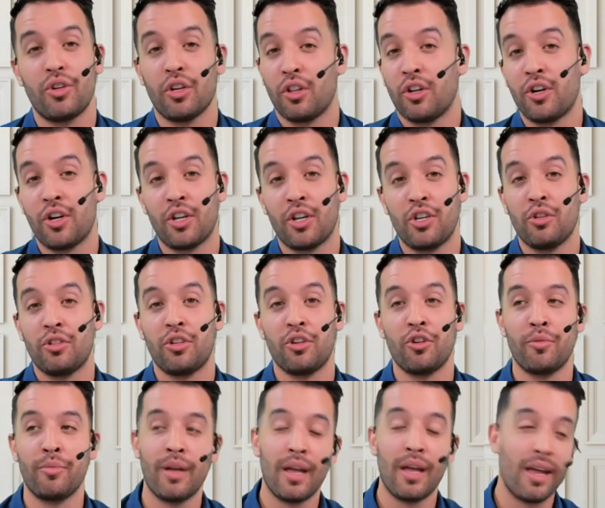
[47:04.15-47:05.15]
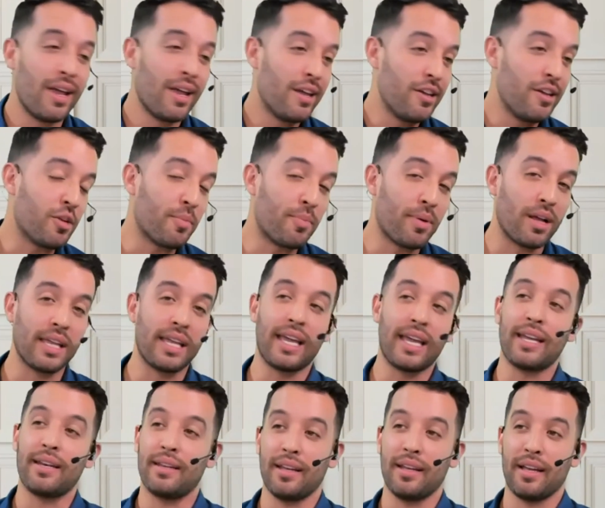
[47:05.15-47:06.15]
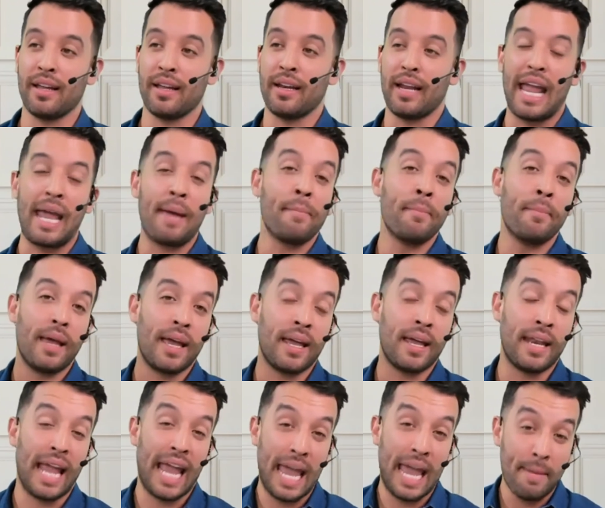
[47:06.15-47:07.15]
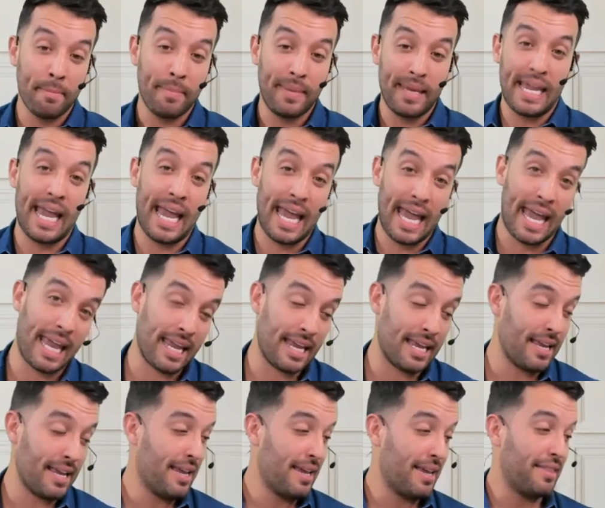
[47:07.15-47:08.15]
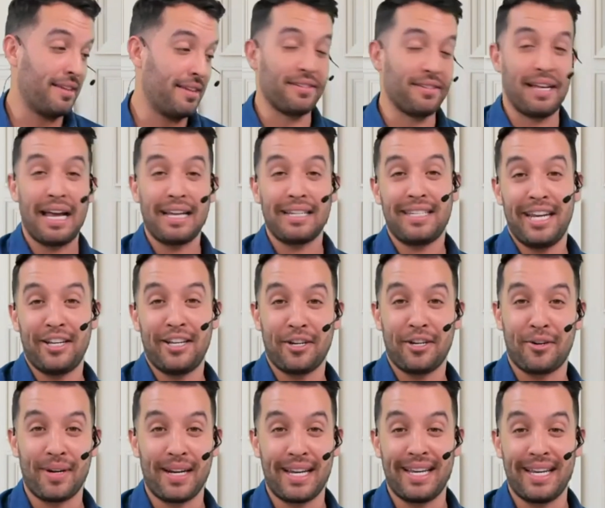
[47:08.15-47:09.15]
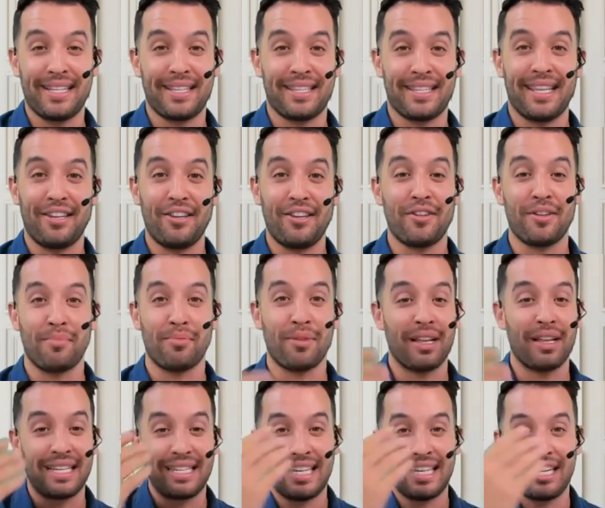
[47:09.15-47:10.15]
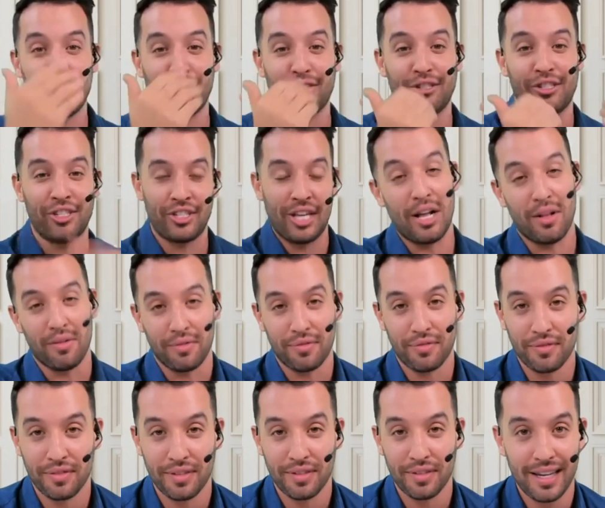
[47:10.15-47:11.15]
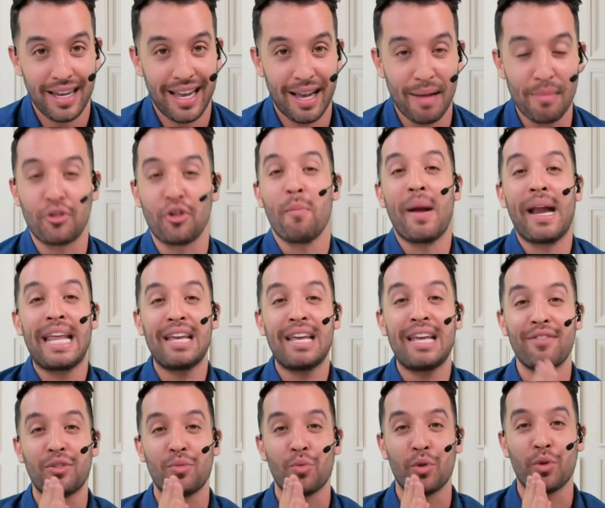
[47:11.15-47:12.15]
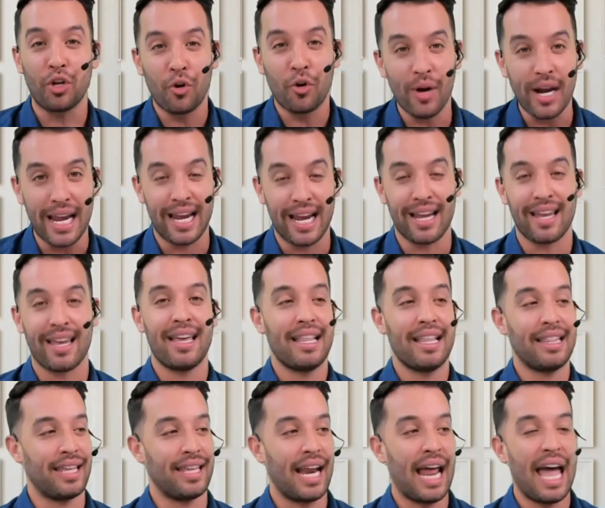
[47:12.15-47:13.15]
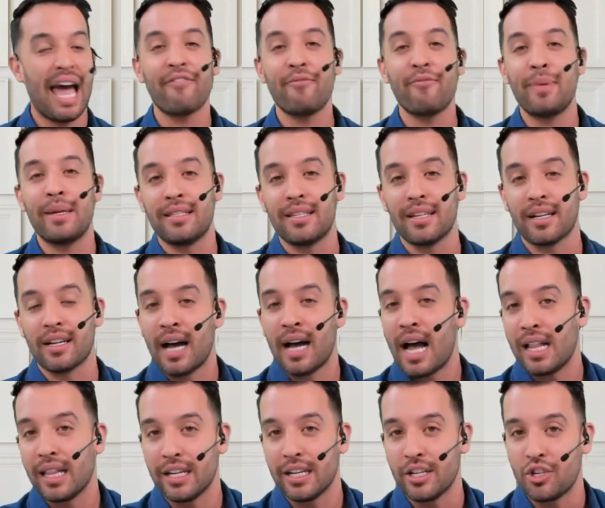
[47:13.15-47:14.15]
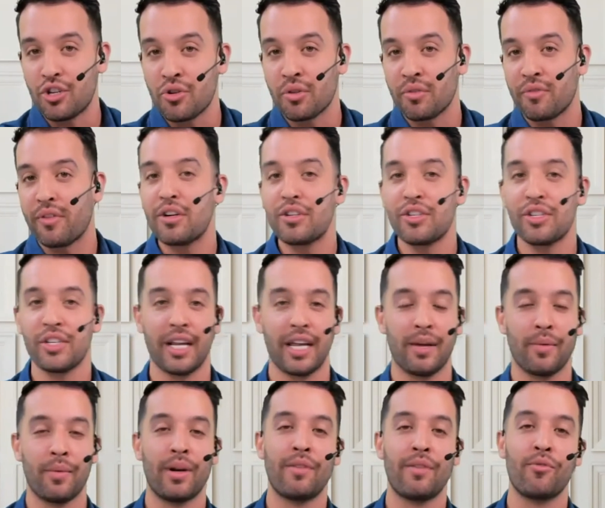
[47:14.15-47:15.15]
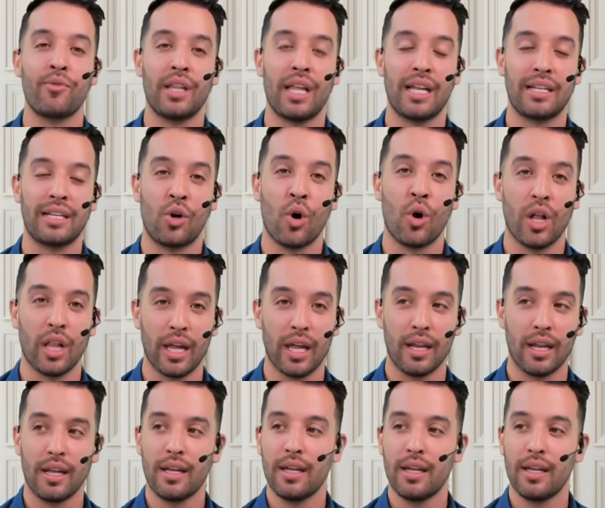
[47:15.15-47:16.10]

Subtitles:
can learn on YouTube. You could probably get an MBA. There's IT degrees that you could probably teach yourself. I'm sure many of us would agree that have been to college, university, whatever we'd like to call it,